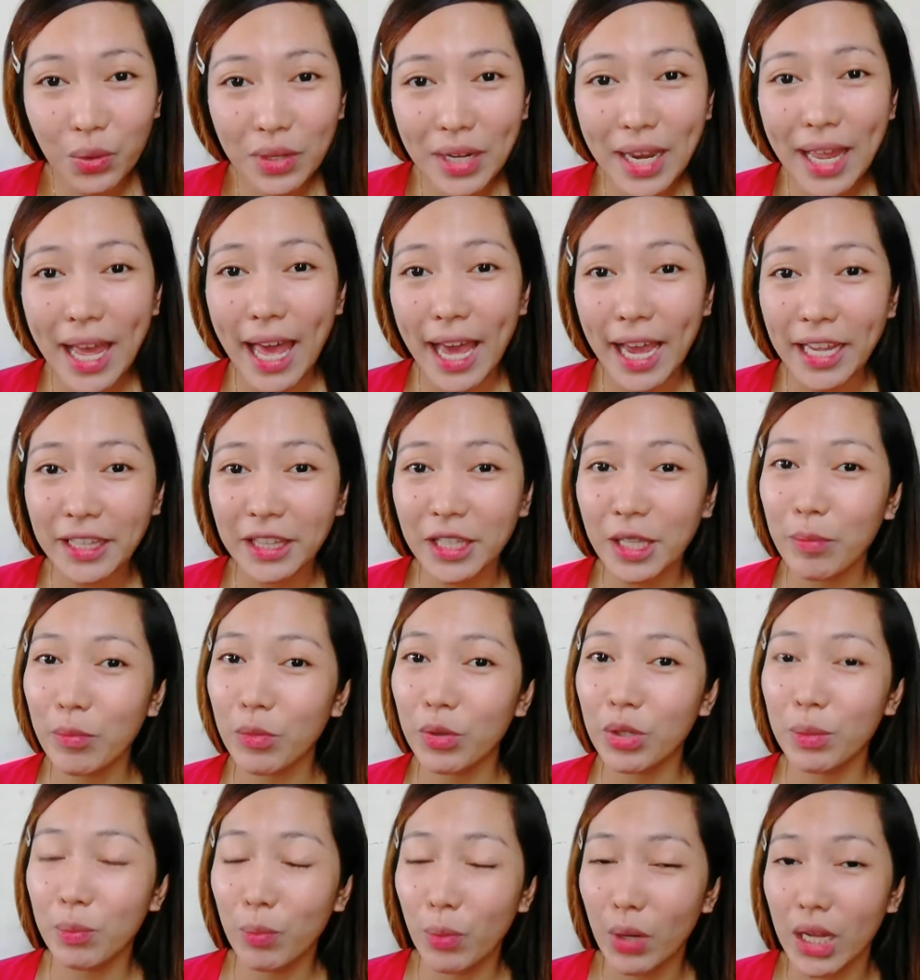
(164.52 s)
unang
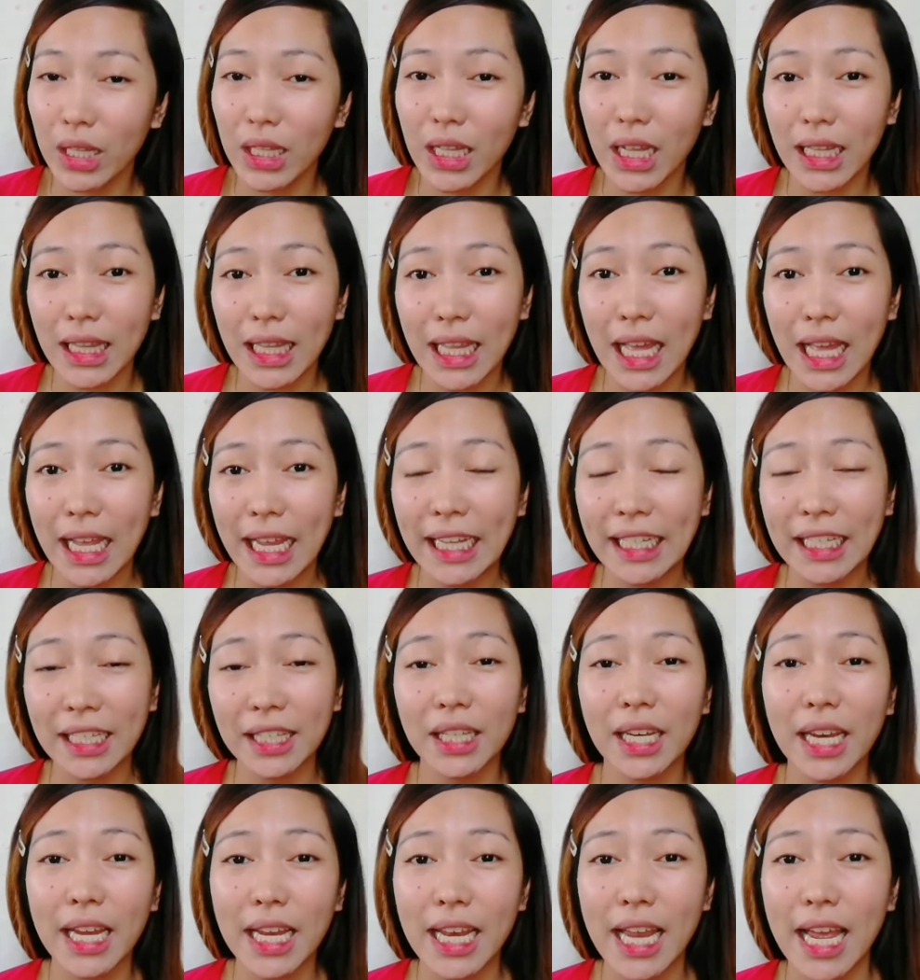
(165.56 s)
item or product na
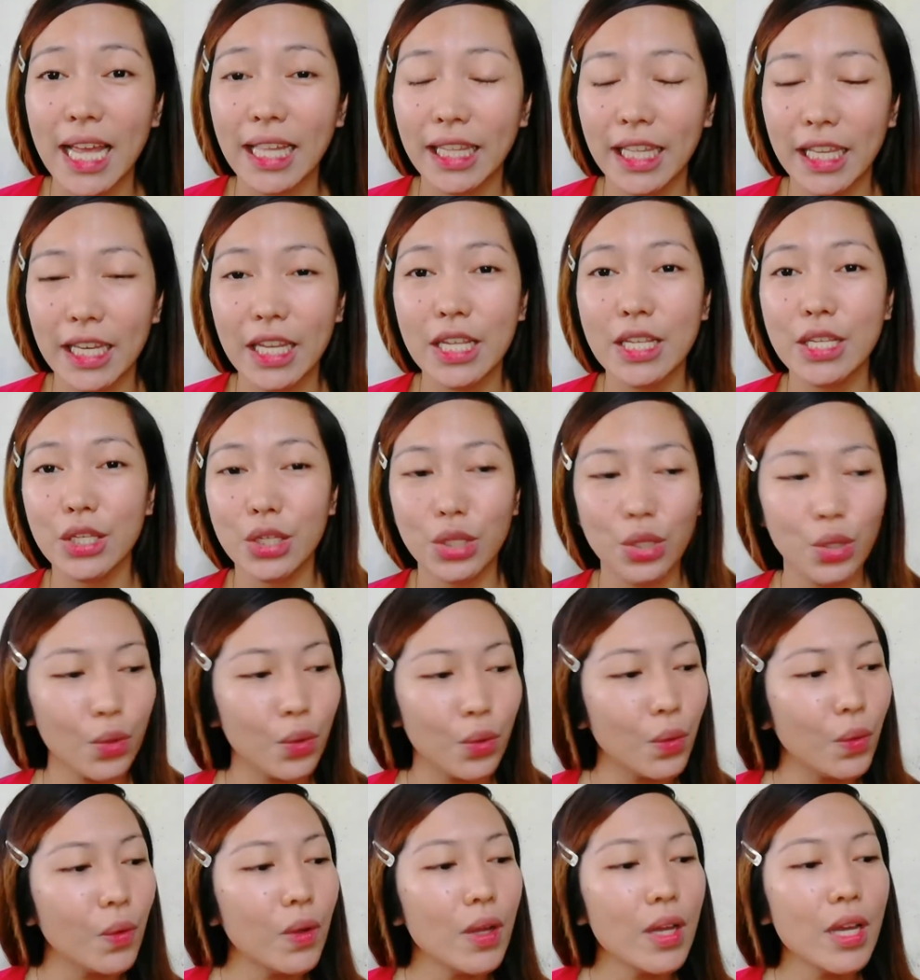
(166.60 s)
ititry natin is
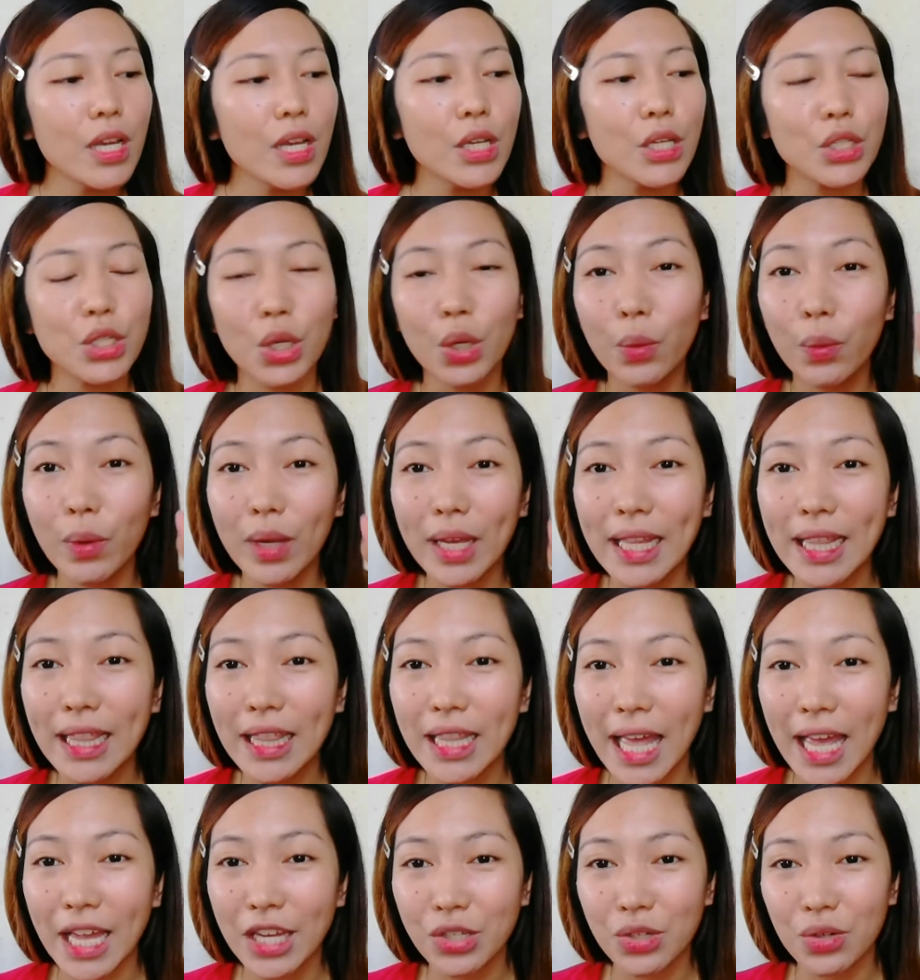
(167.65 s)
yung Shawill
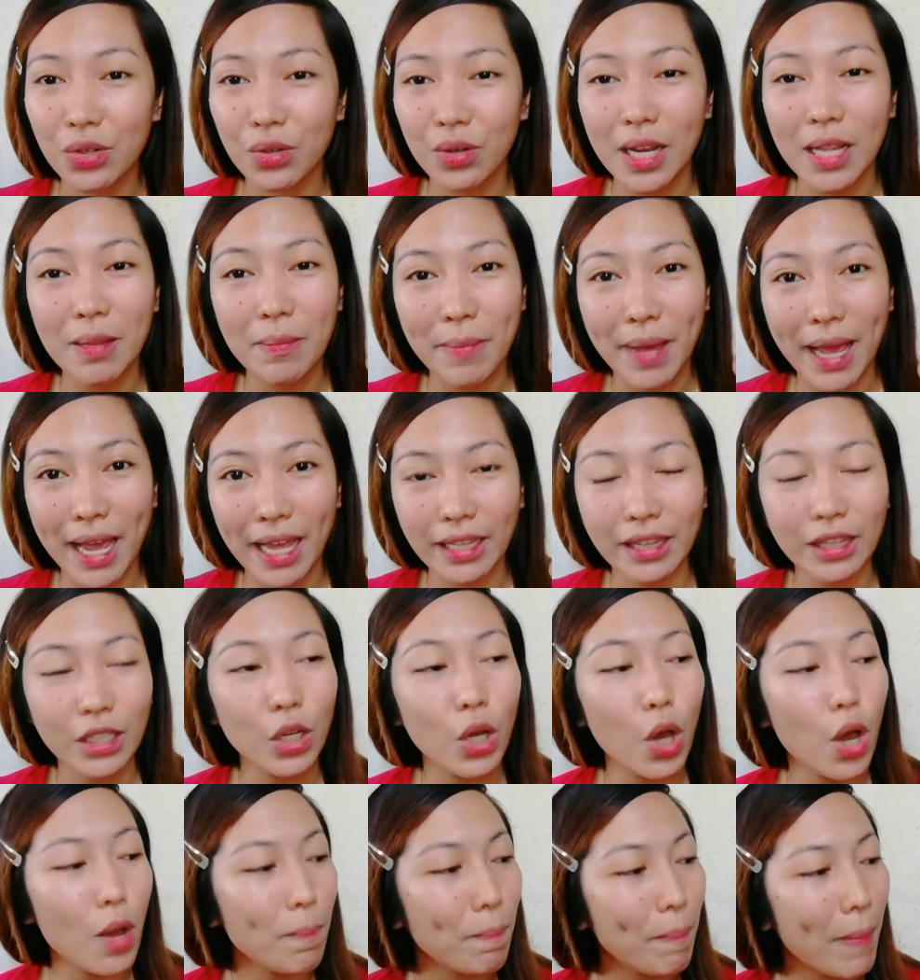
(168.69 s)
Natural Matte
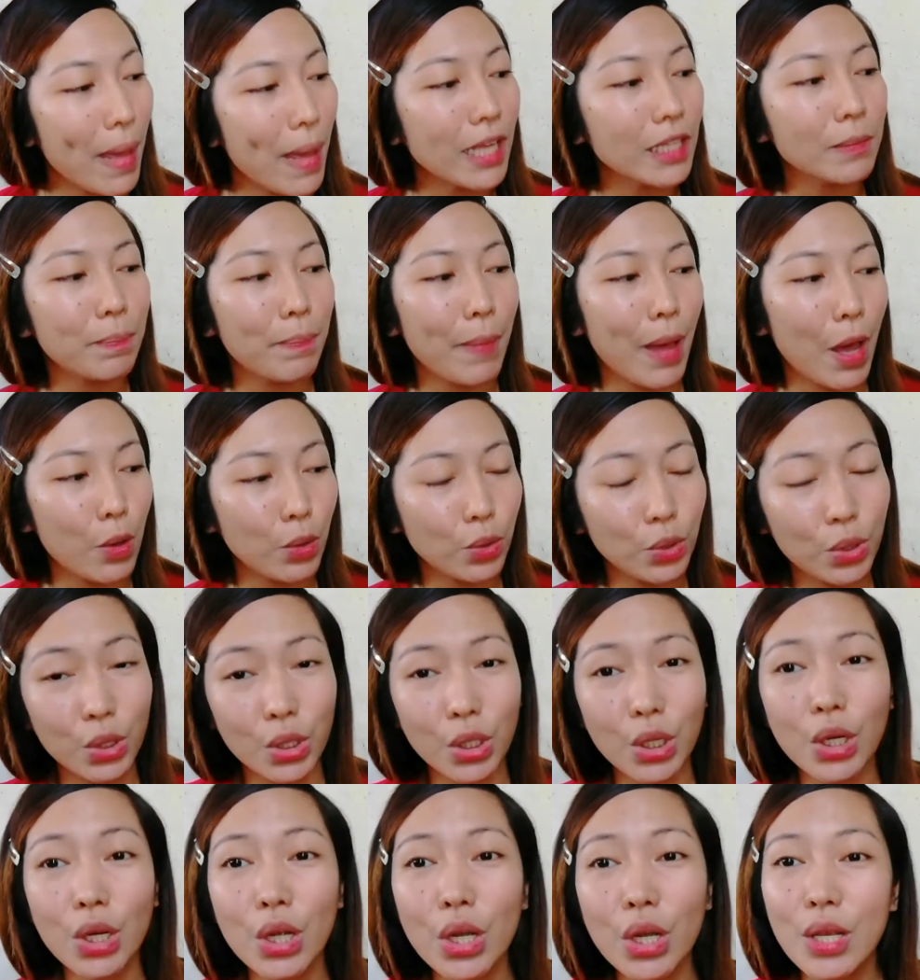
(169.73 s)
Compact
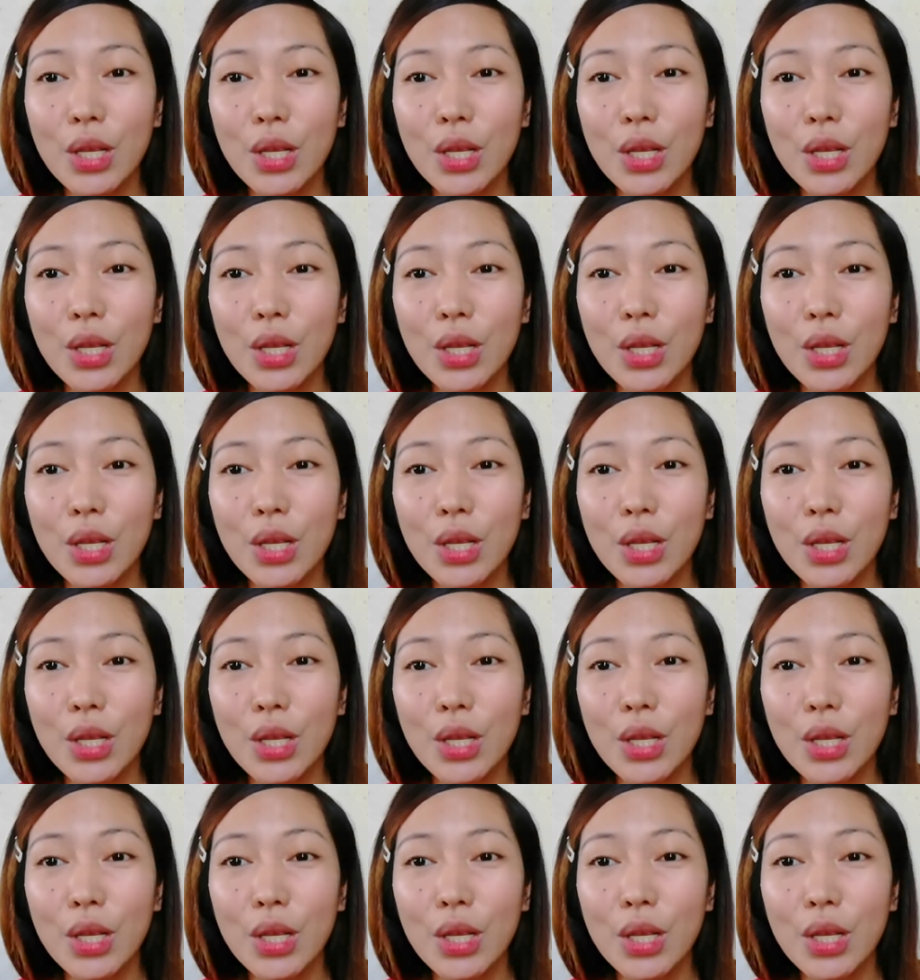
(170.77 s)
Powder.